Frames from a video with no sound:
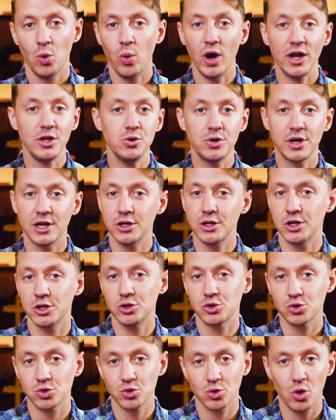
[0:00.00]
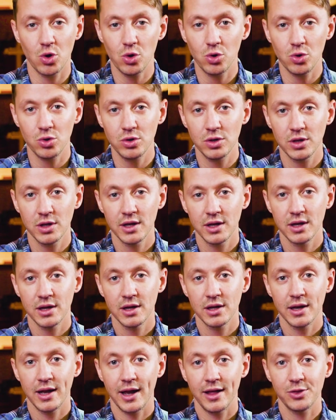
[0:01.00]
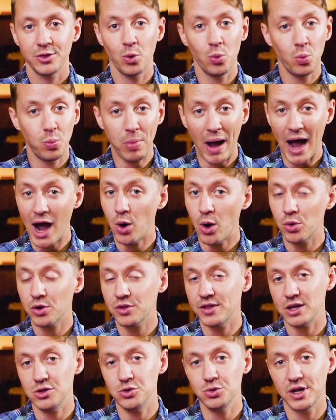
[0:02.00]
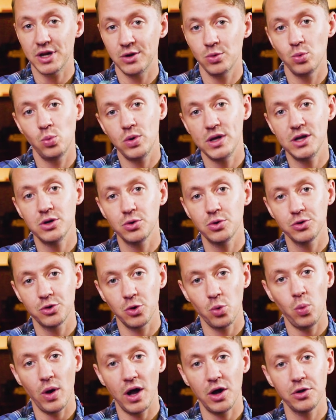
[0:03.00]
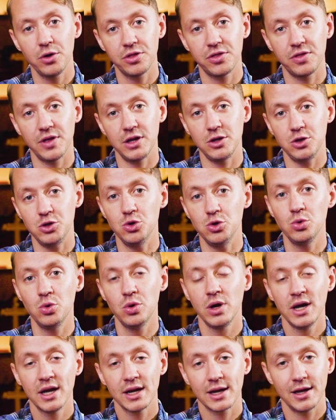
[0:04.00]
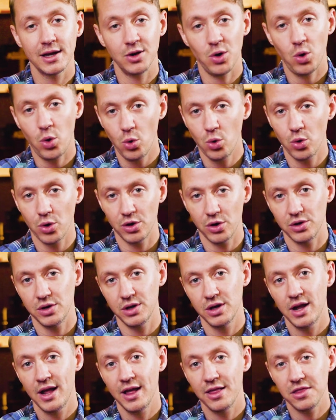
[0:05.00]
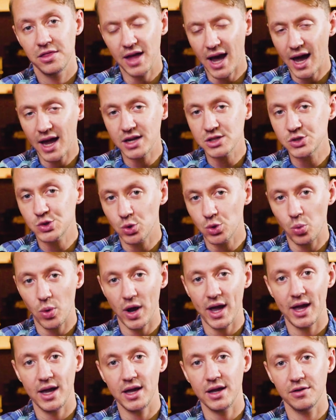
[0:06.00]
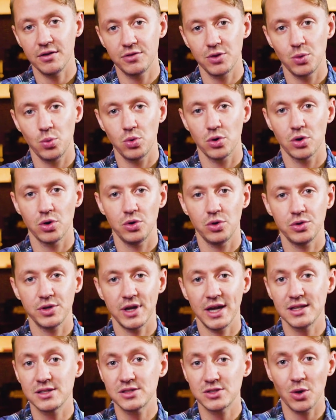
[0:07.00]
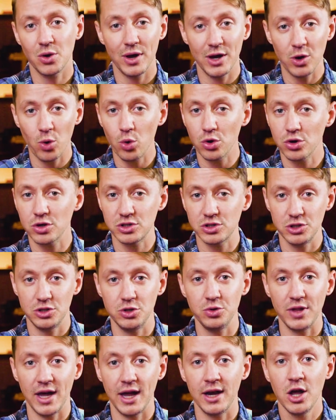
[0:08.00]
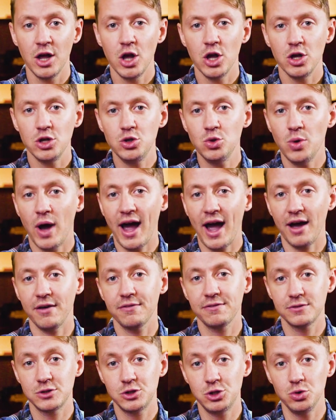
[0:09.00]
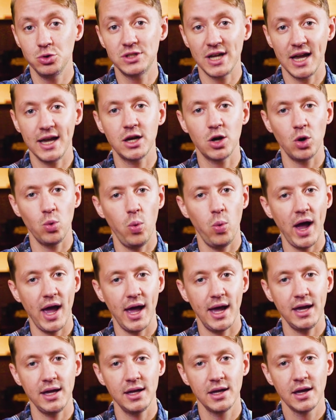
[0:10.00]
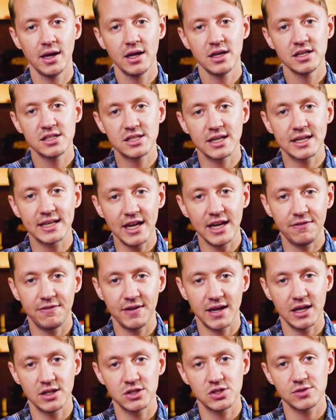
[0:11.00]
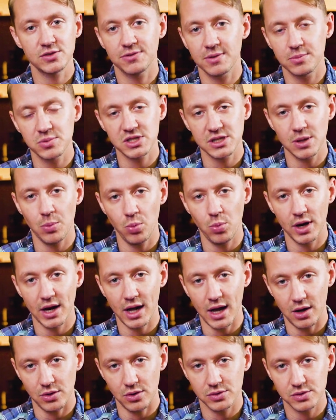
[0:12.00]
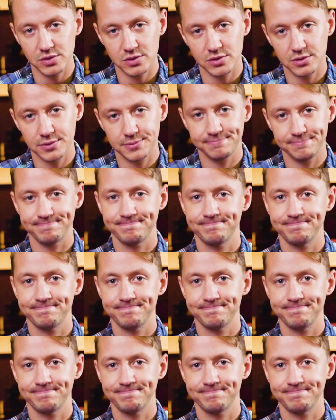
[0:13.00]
what you can control, the power that you can wield, the wealth that you can hoard. That is the way of the world. And so in order to do that, you have to take away significance from someone else.